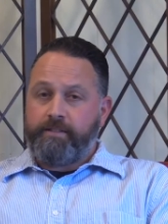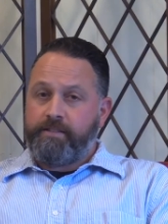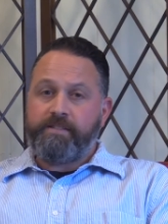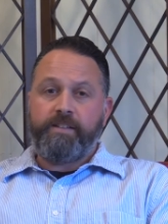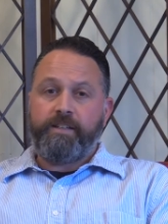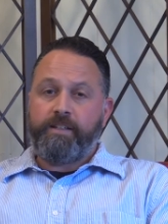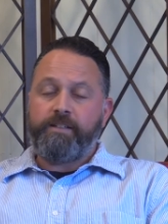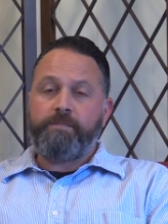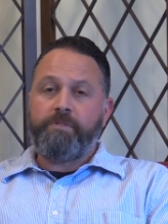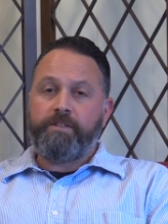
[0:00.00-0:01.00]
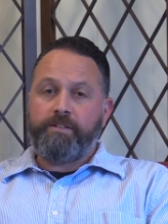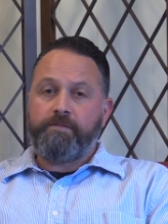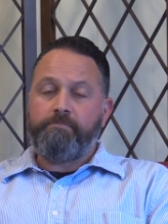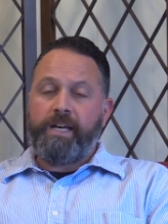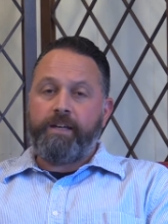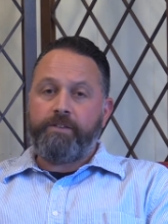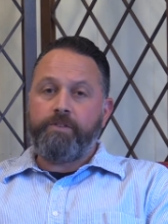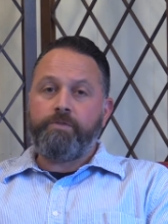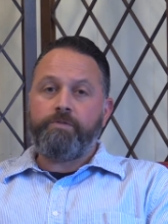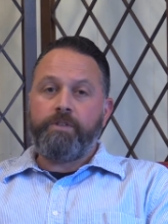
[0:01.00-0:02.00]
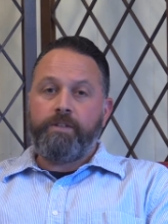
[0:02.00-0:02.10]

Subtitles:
I can say it again. The email is Matthew,